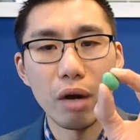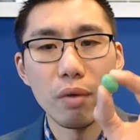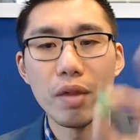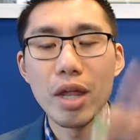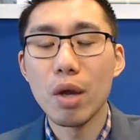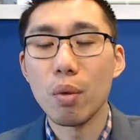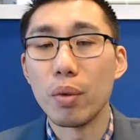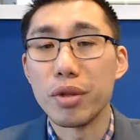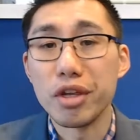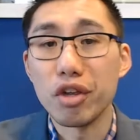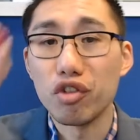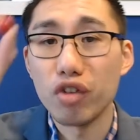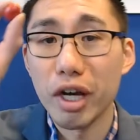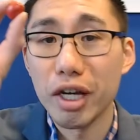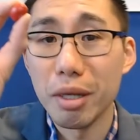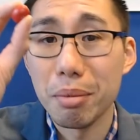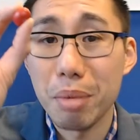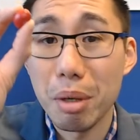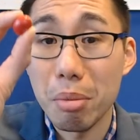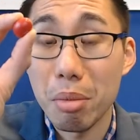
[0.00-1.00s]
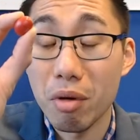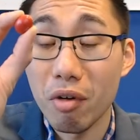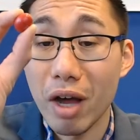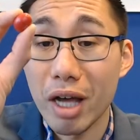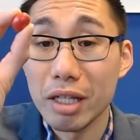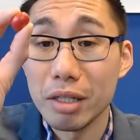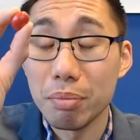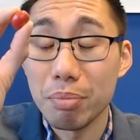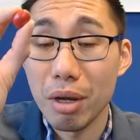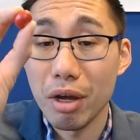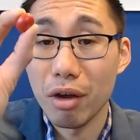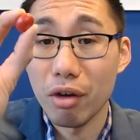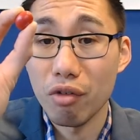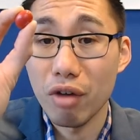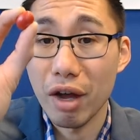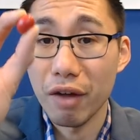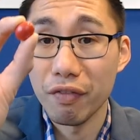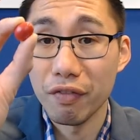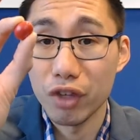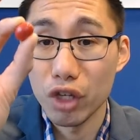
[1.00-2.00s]
when you're trying to memorize paragraph
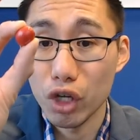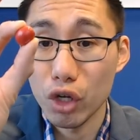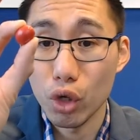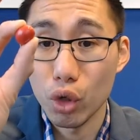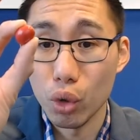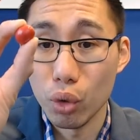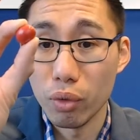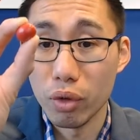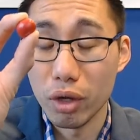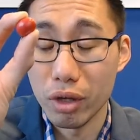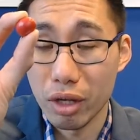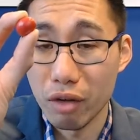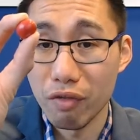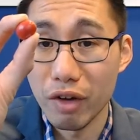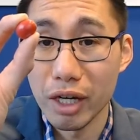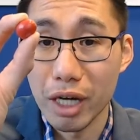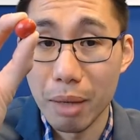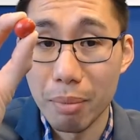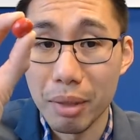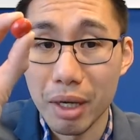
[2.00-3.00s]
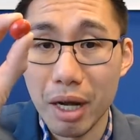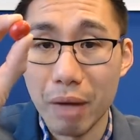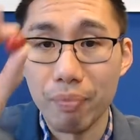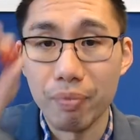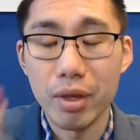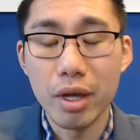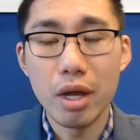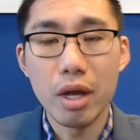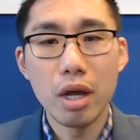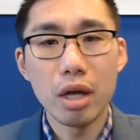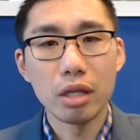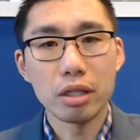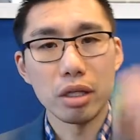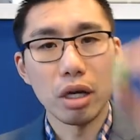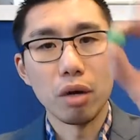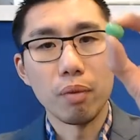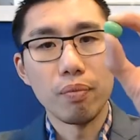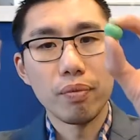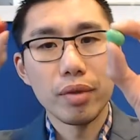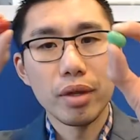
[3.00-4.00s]
two, the red M and M. So
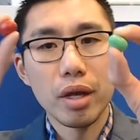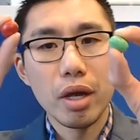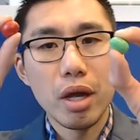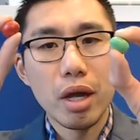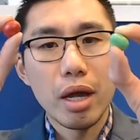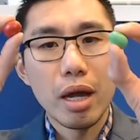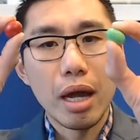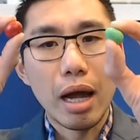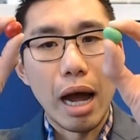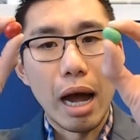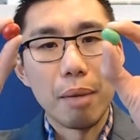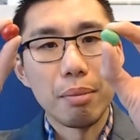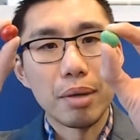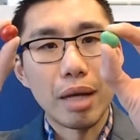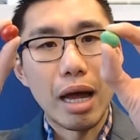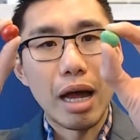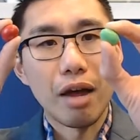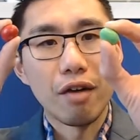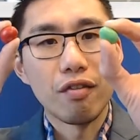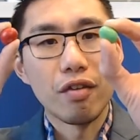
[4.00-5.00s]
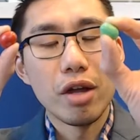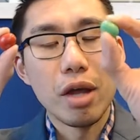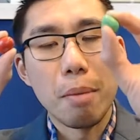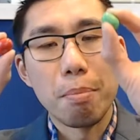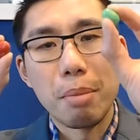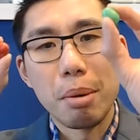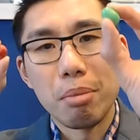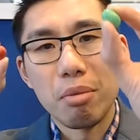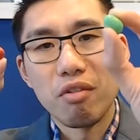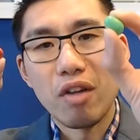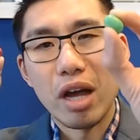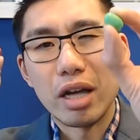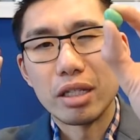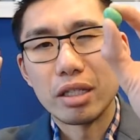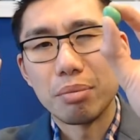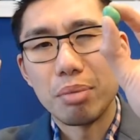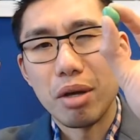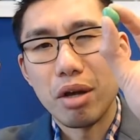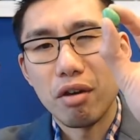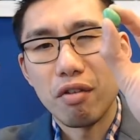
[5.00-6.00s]
I'm going to have memorize
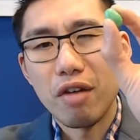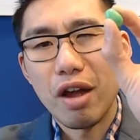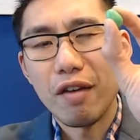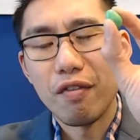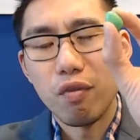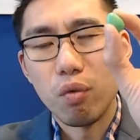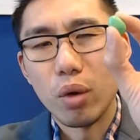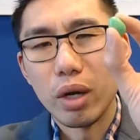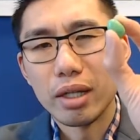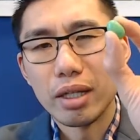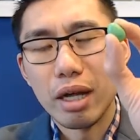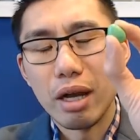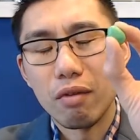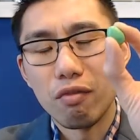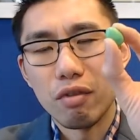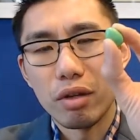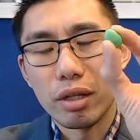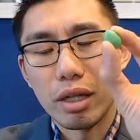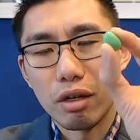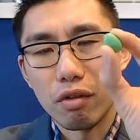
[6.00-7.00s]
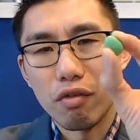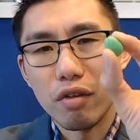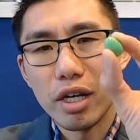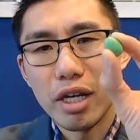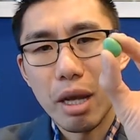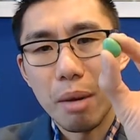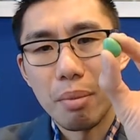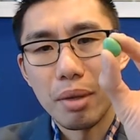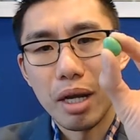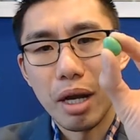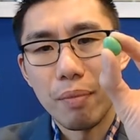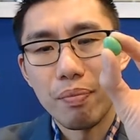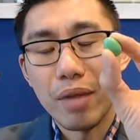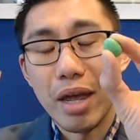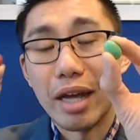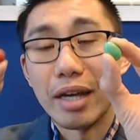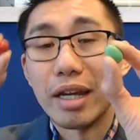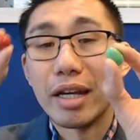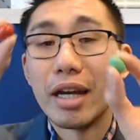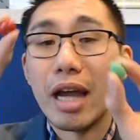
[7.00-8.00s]
paragraph one, the, the green M and M, and
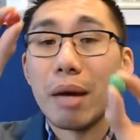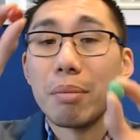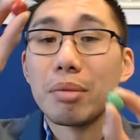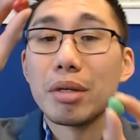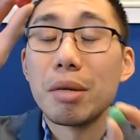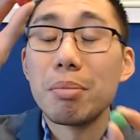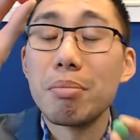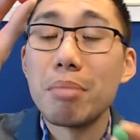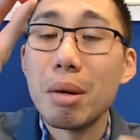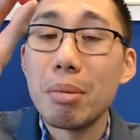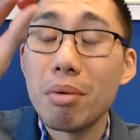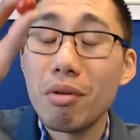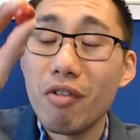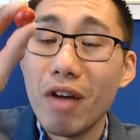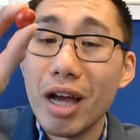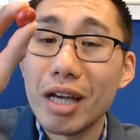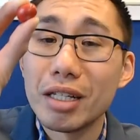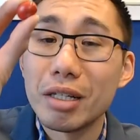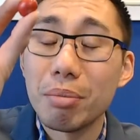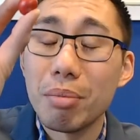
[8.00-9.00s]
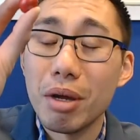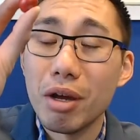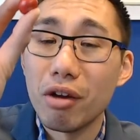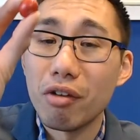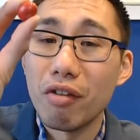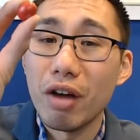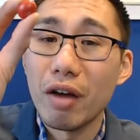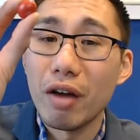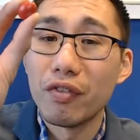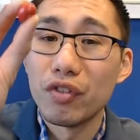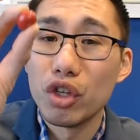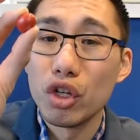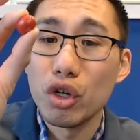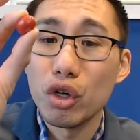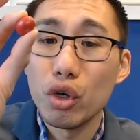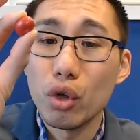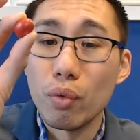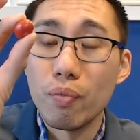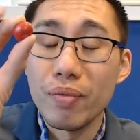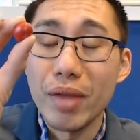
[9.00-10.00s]
then I'm going to memorize paragraph two.
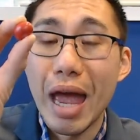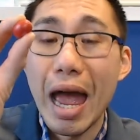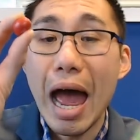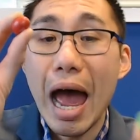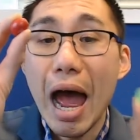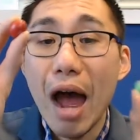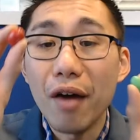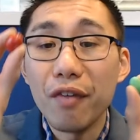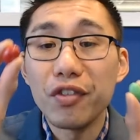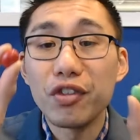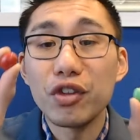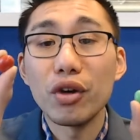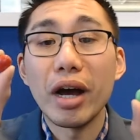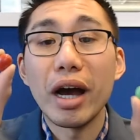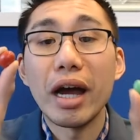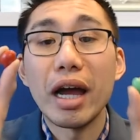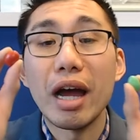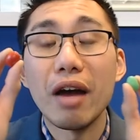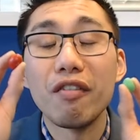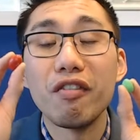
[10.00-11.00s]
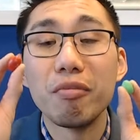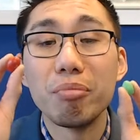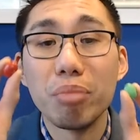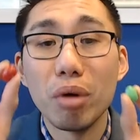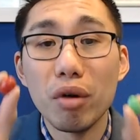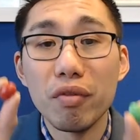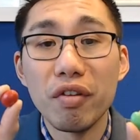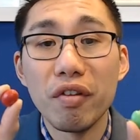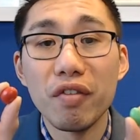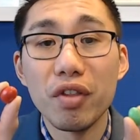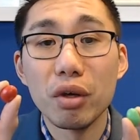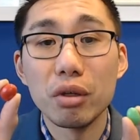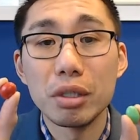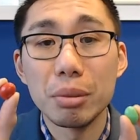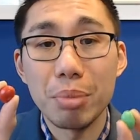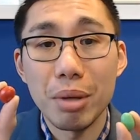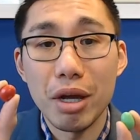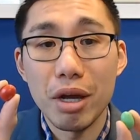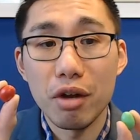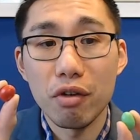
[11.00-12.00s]
After I have both of those
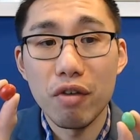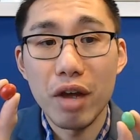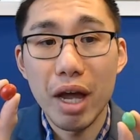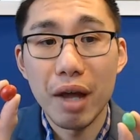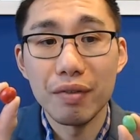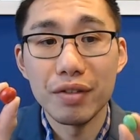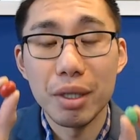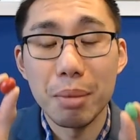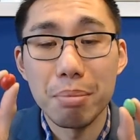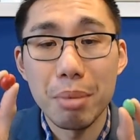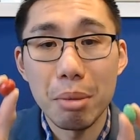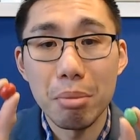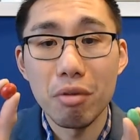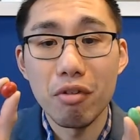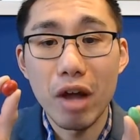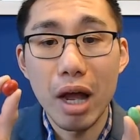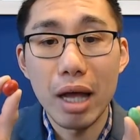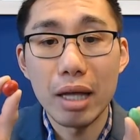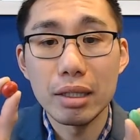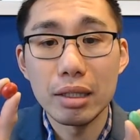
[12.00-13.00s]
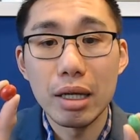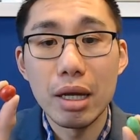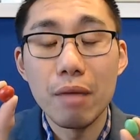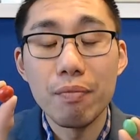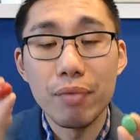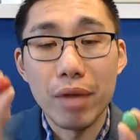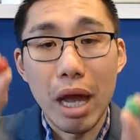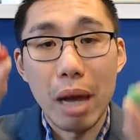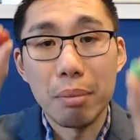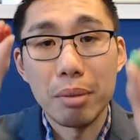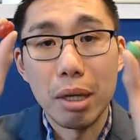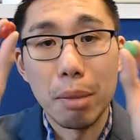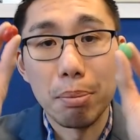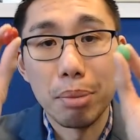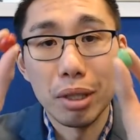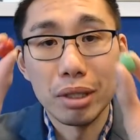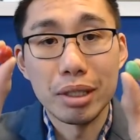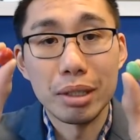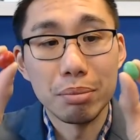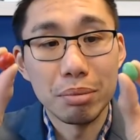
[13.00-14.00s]
paragraphs memorized, I'm going to put
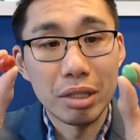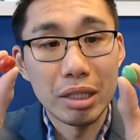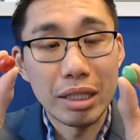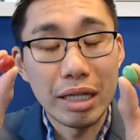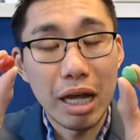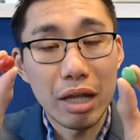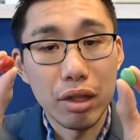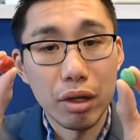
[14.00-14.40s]
them together.